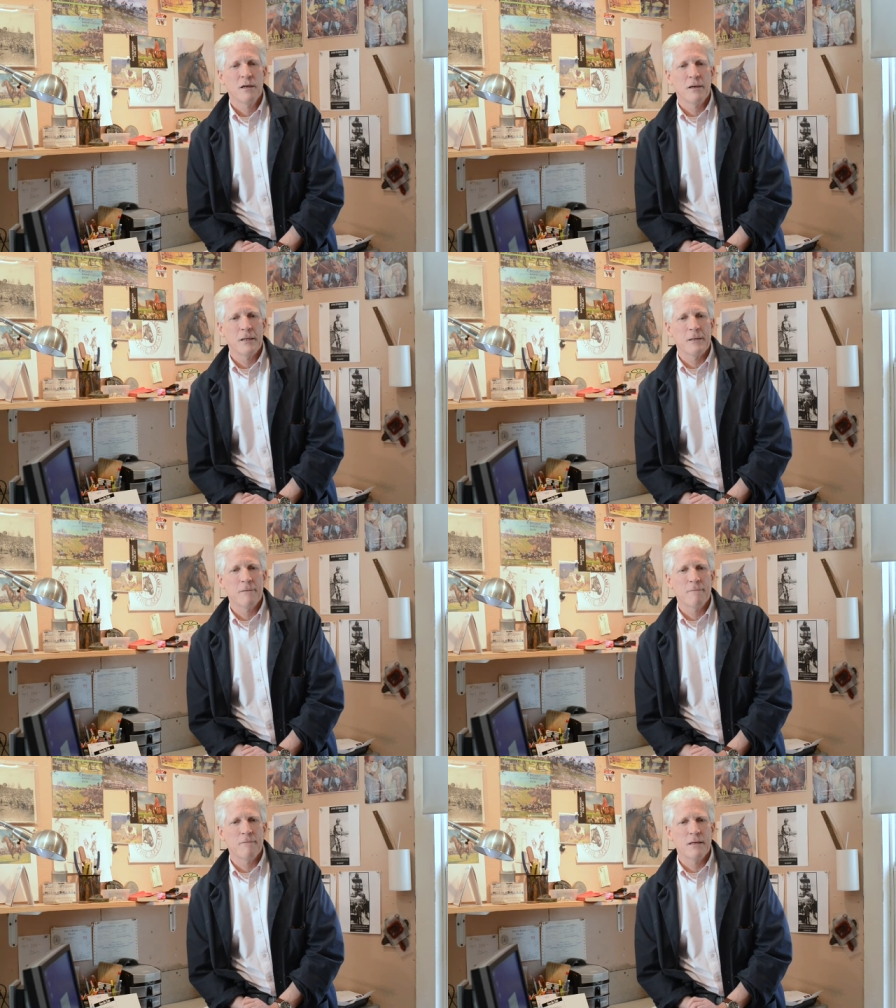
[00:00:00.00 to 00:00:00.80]
And
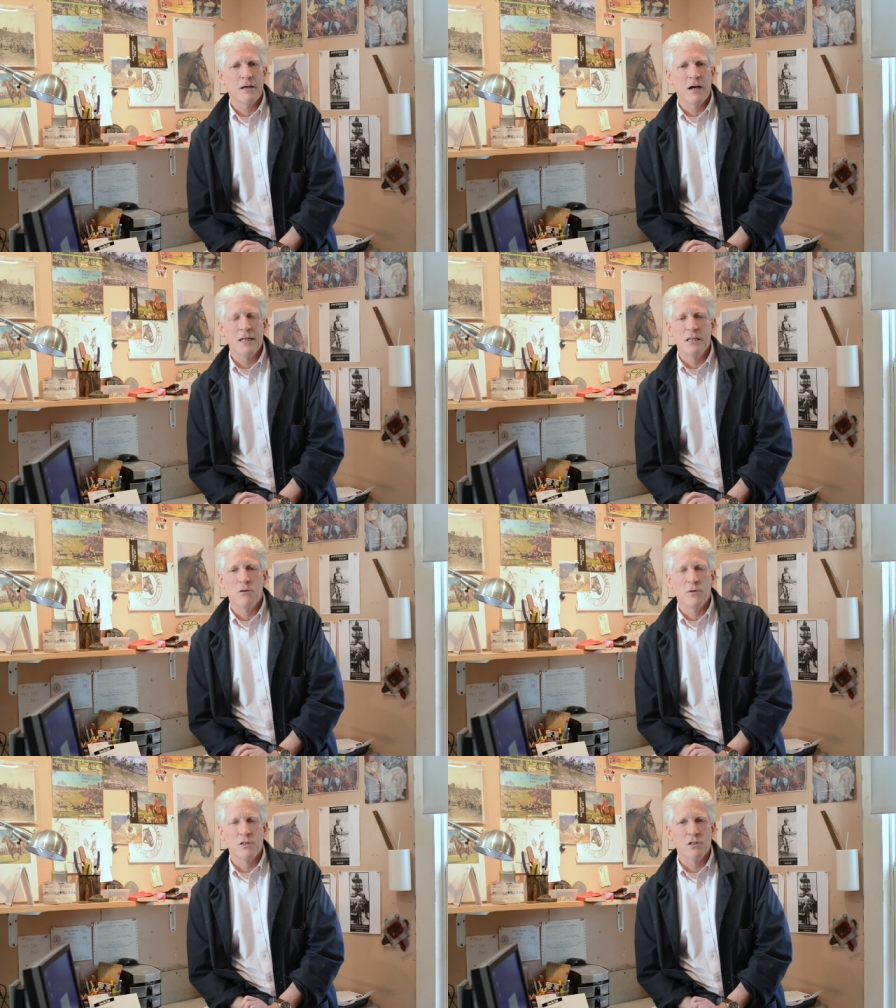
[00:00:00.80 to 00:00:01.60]
the idea
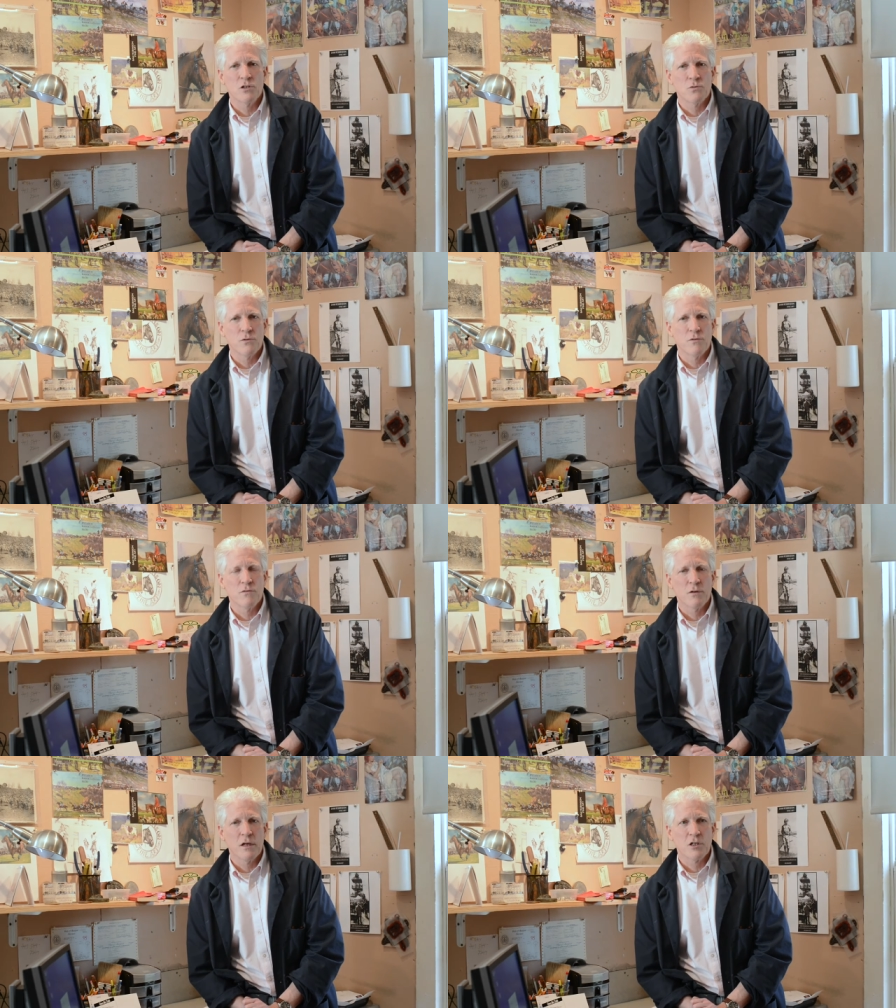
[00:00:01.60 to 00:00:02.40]
was to sort of
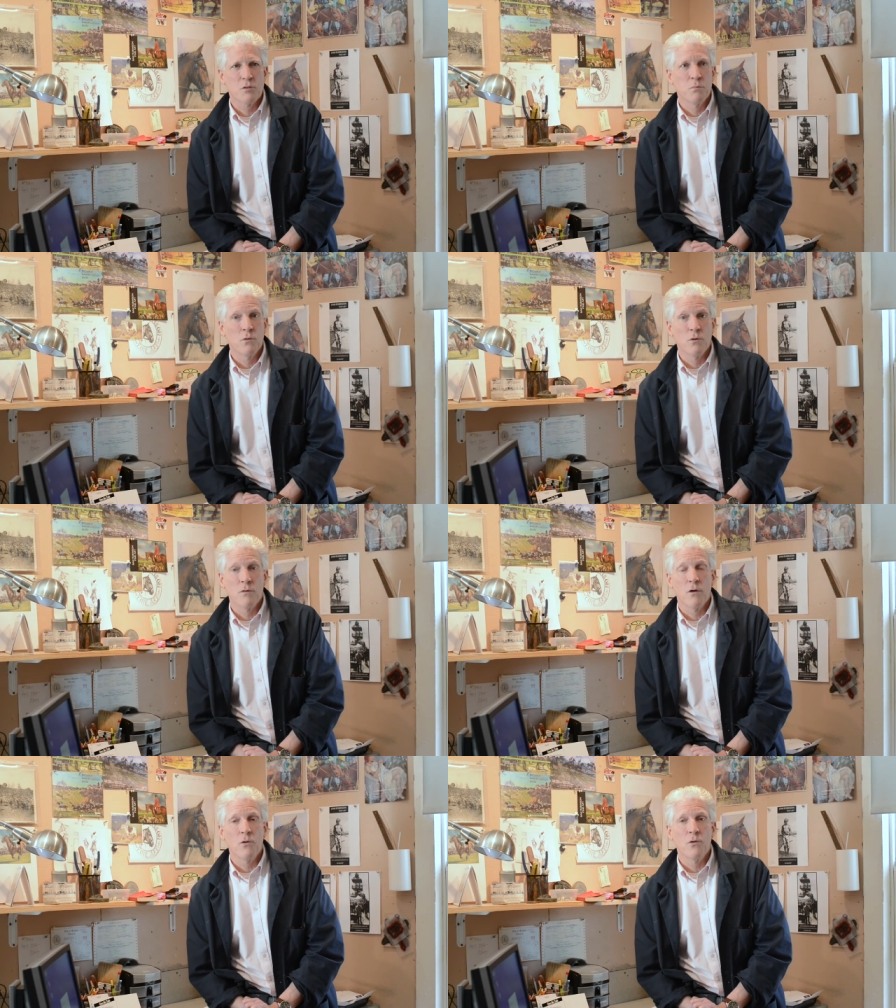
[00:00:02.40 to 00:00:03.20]
explore
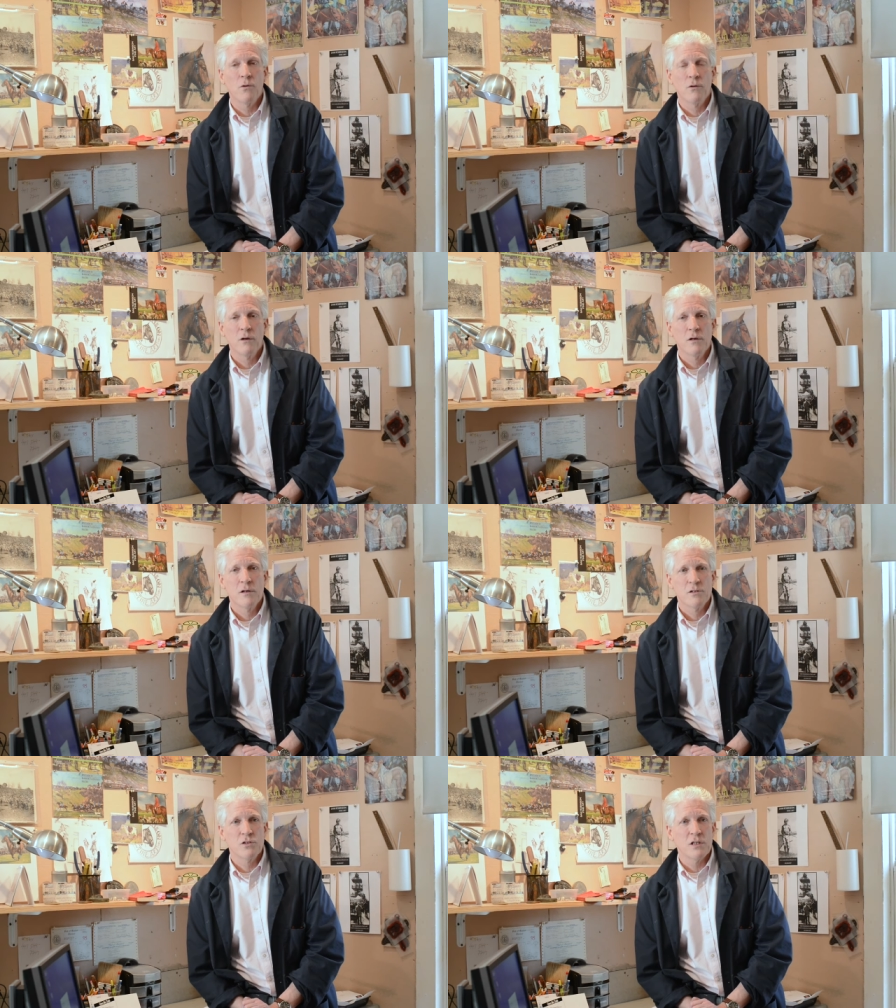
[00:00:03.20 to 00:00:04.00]
the whole
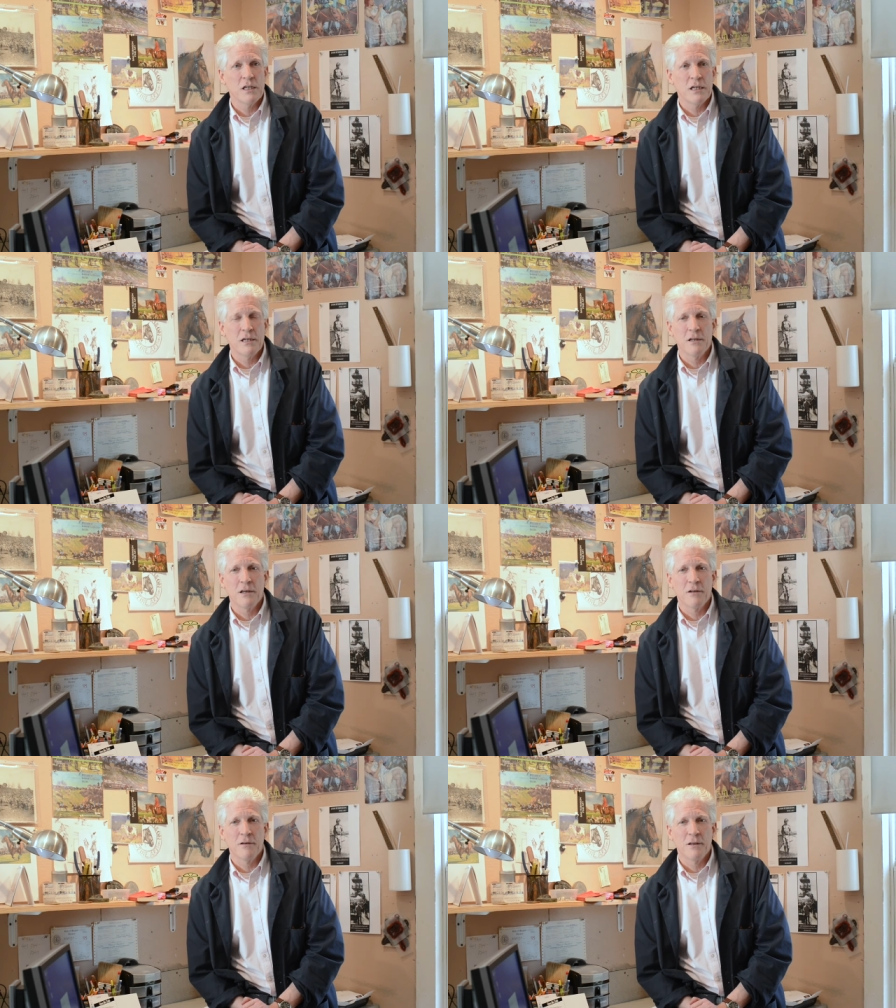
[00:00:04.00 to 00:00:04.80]
scene
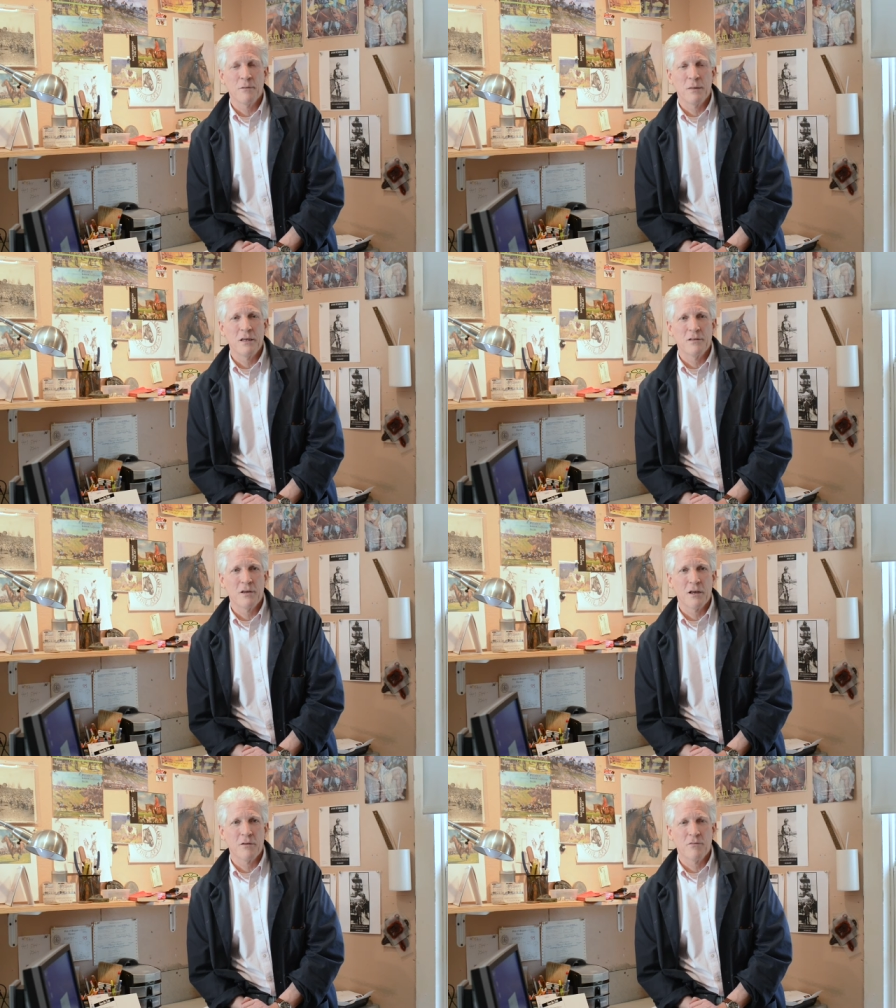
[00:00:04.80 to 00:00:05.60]
and, and begin to
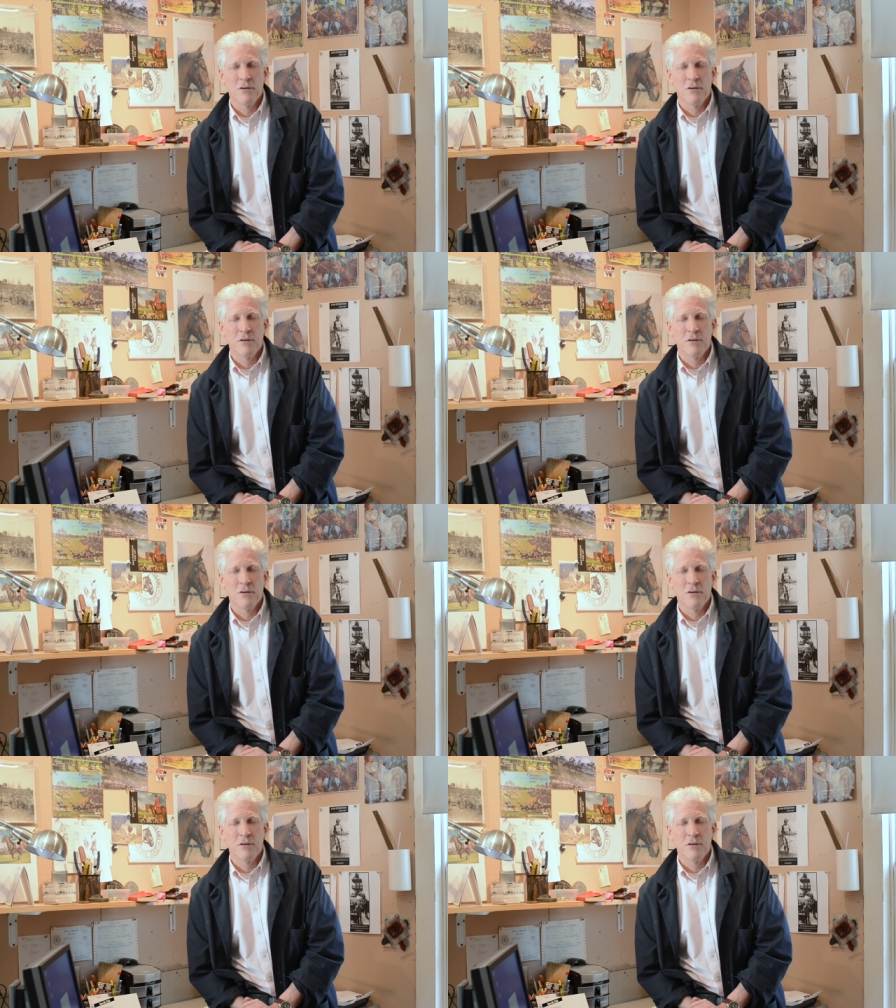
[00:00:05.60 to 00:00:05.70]
kind of